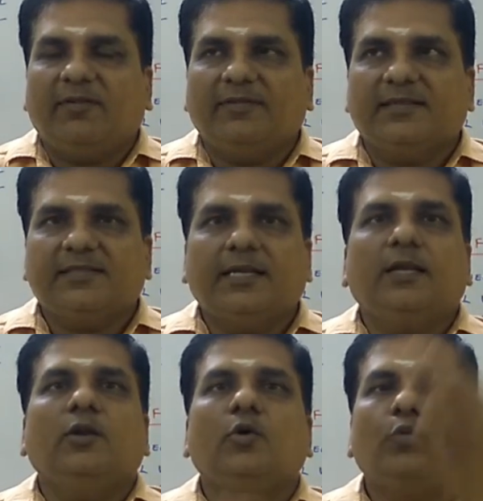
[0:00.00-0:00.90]
of the
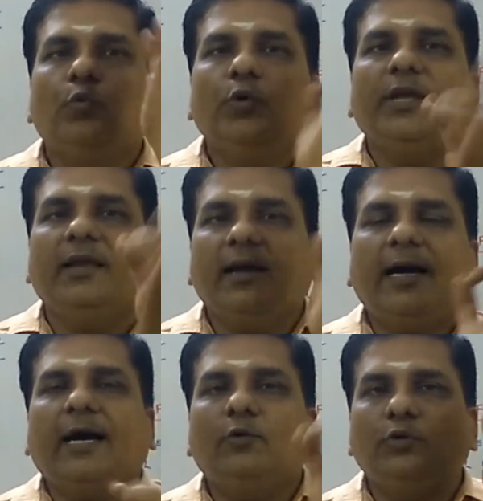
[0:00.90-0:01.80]
cell, we
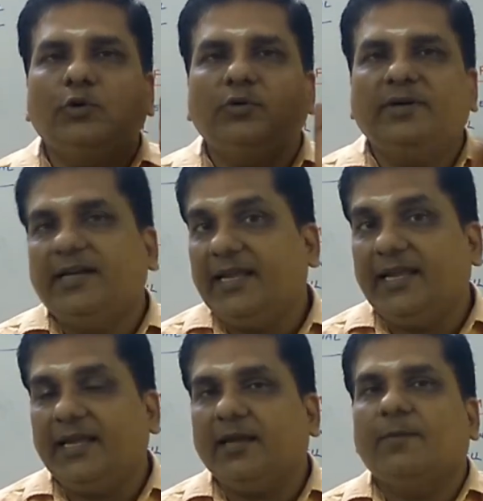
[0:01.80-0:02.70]
have to
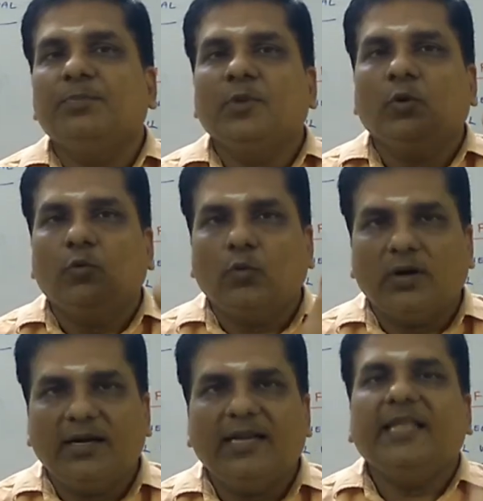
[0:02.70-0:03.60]
take
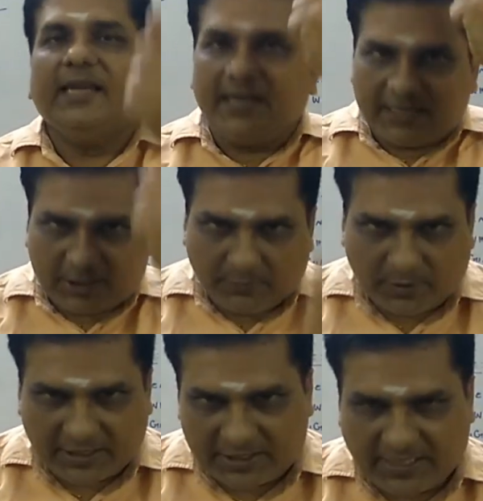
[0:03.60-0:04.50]
only reduction
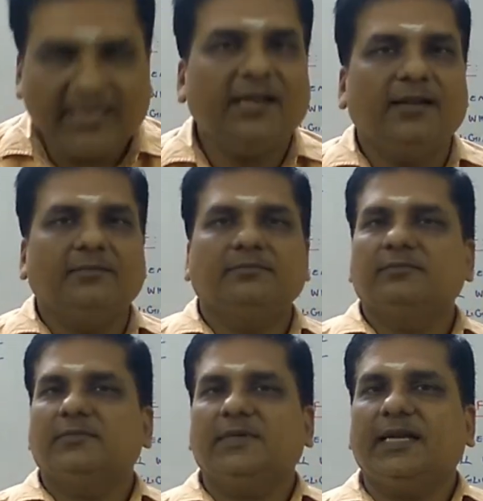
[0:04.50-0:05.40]
potential.
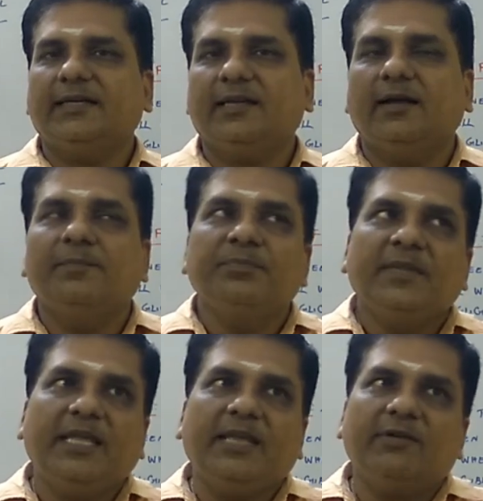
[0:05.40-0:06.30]
Correct?
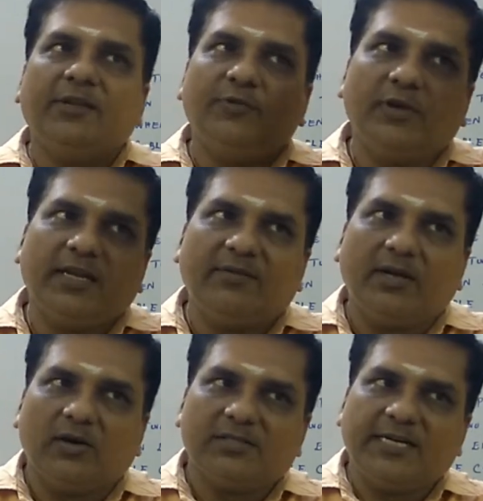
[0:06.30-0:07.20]
Even if you are
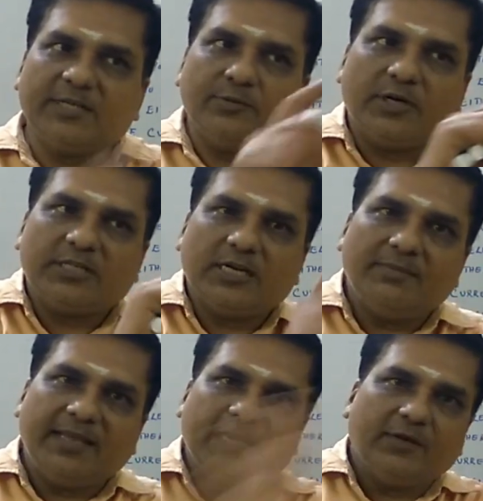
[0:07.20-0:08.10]
given oxidation potential,
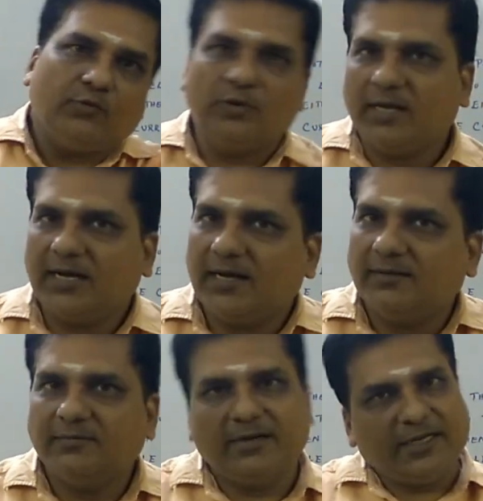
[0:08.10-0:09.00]
make it
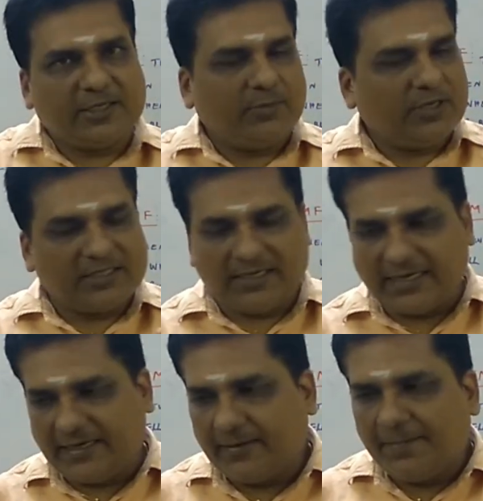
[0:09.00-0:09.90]
ulta, reduction potential,
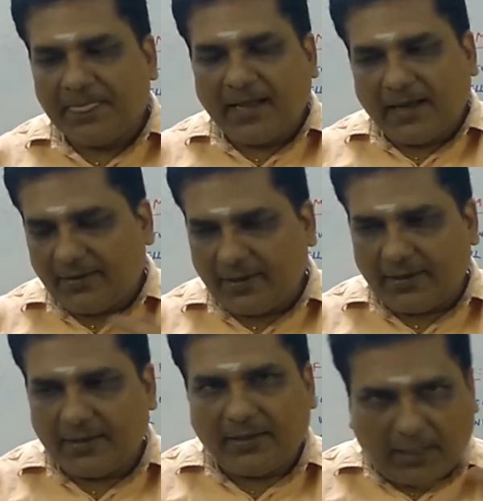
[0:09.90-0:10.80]
right?
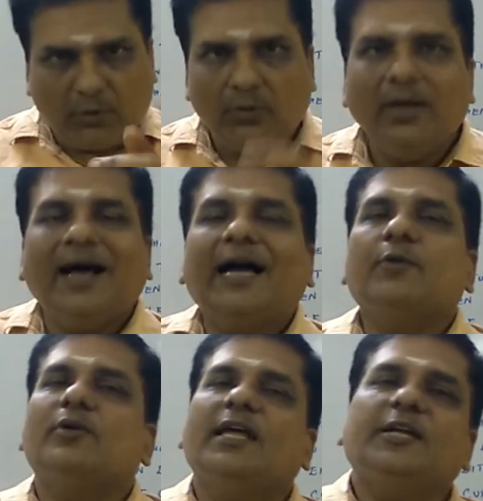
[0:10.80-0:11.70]
Now,
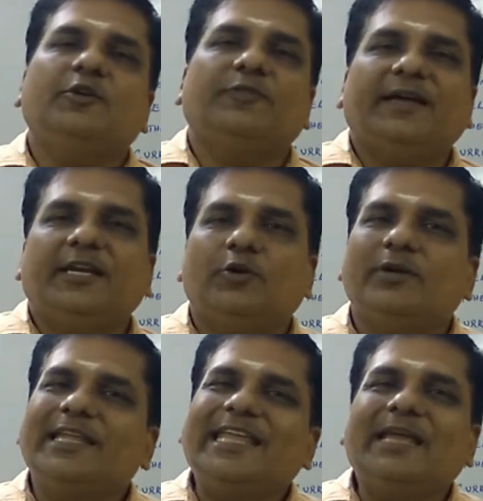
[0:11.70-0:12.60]
I would like to find
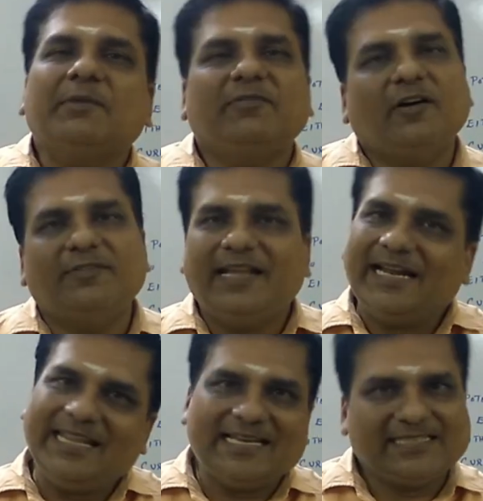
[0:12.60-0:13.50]
out EMF of
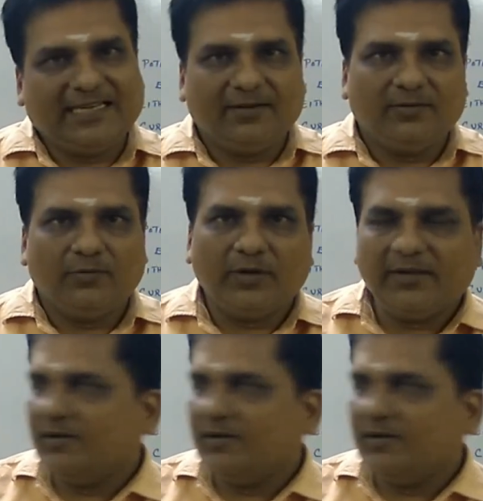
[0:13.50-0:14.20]
Daniel cell. Okay,